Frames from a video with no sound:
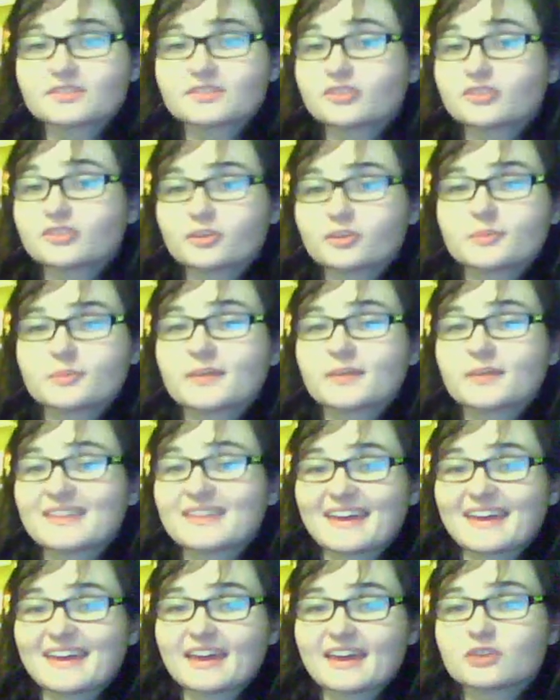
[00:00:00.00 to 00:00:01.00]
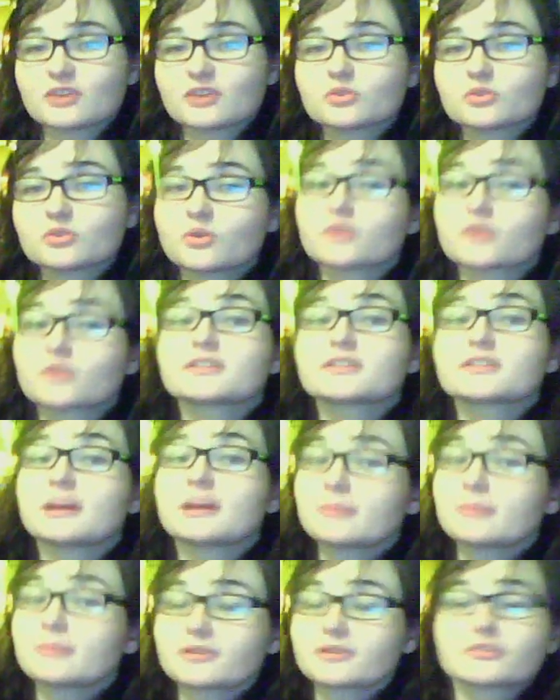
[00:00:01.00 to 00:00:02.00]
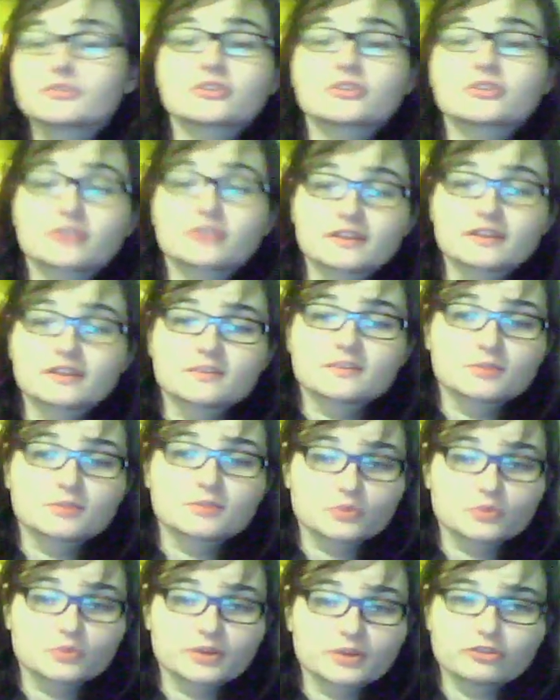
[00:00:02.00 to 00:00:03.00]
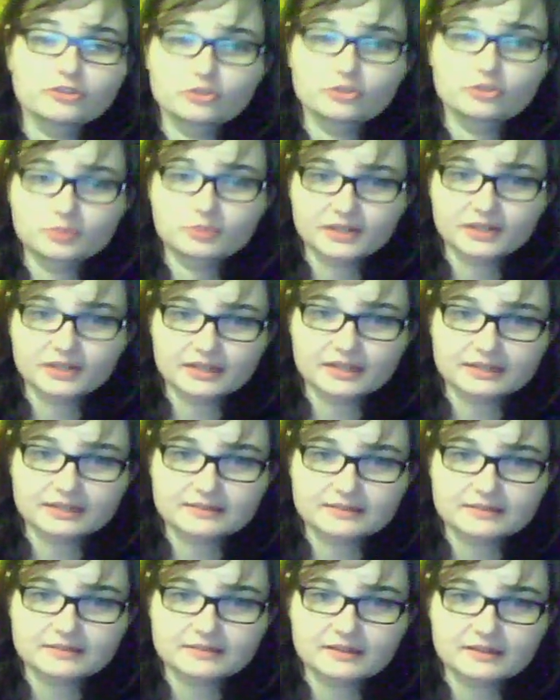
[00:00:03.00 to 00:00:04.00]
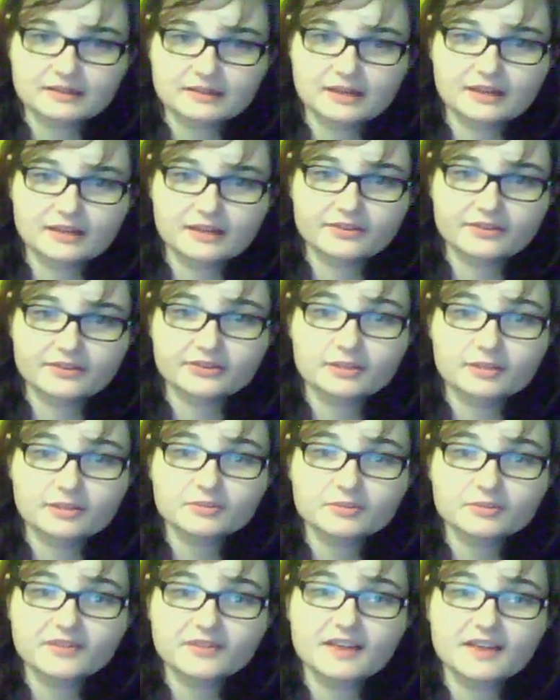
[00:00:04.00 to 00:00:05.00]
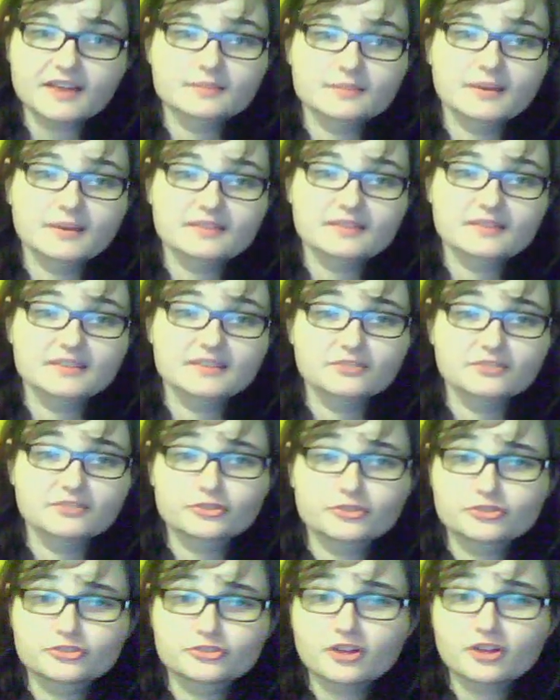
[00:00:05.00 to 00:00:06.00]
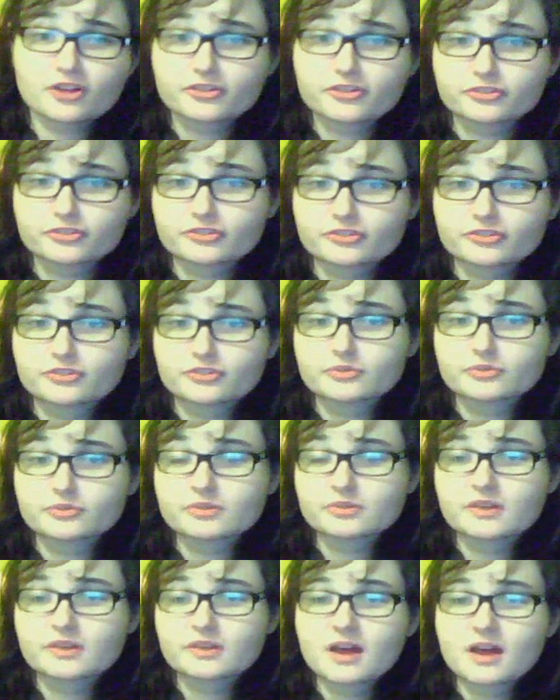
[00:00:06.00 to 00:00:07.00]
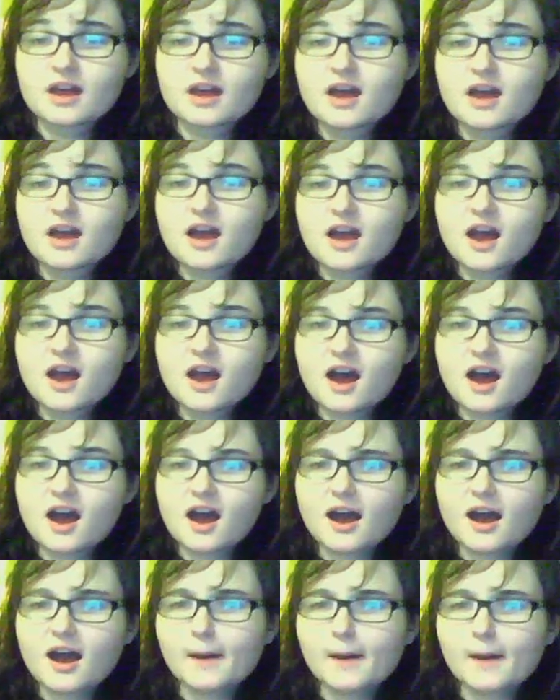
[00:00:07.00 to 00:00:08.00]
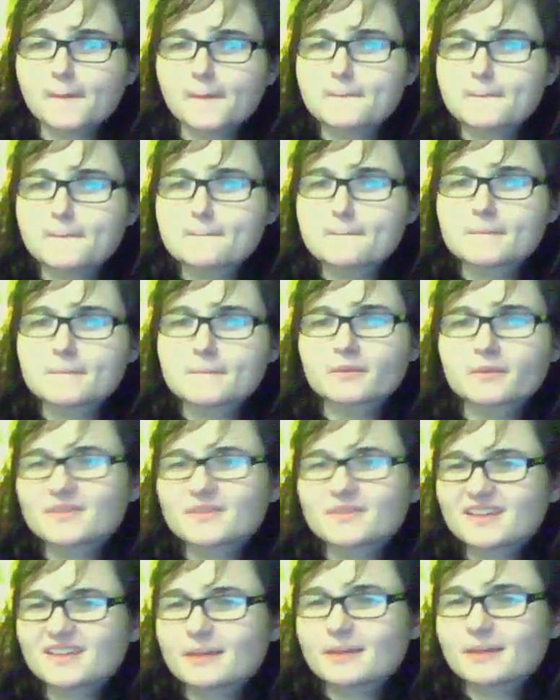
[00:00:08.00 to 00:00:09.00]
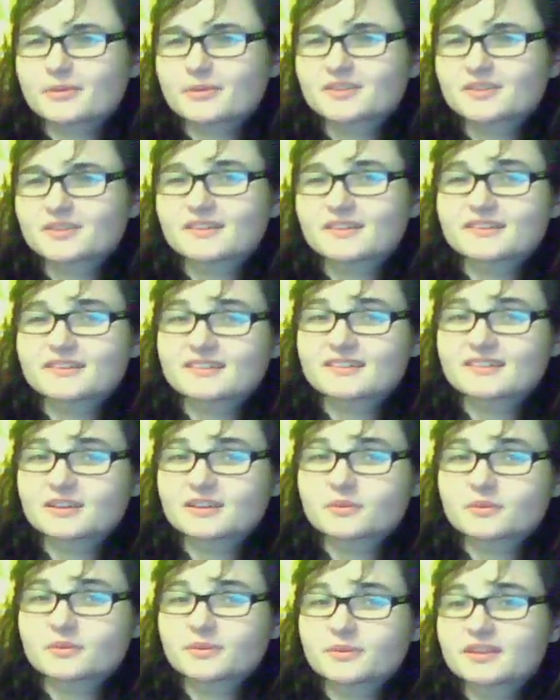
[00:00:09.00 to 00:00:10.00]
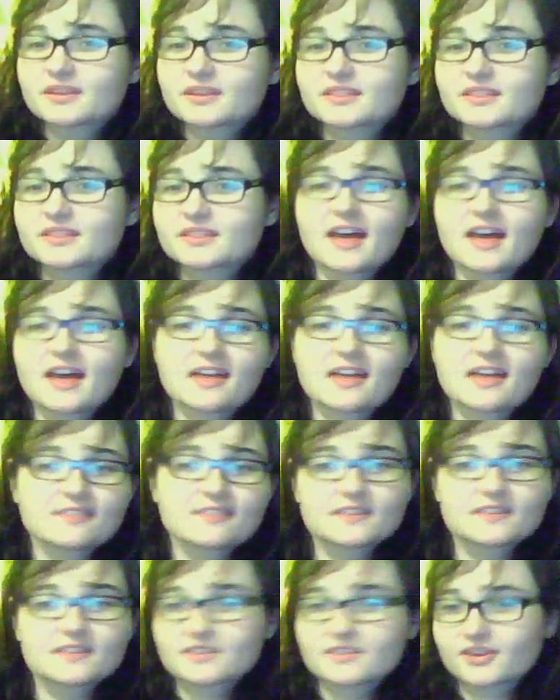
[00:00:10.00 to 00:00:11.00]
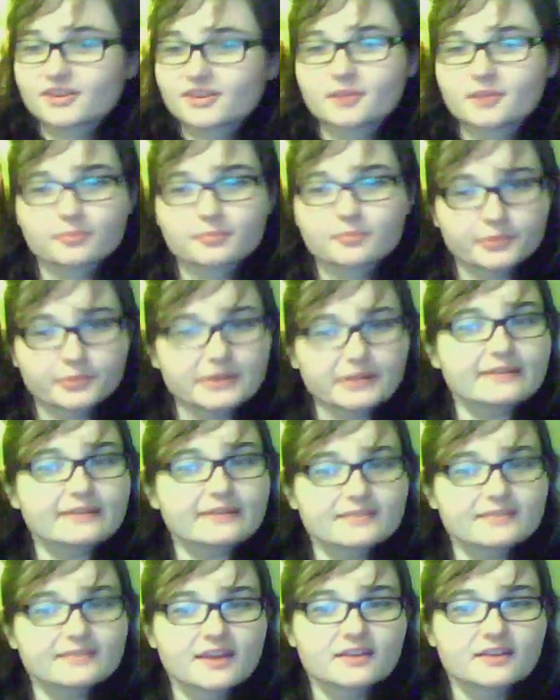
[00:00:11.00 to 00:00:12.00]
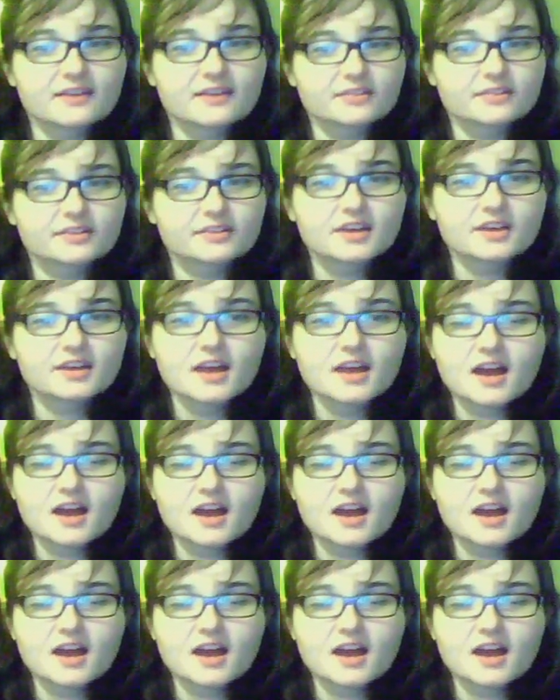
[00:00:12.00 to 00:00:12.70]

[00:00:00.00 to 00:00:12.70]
is determined by the angle or number of degrees between two planets. There are a number of aspects that different astrologers use. But the ones that I personally like to stick with, and these are pretty standard,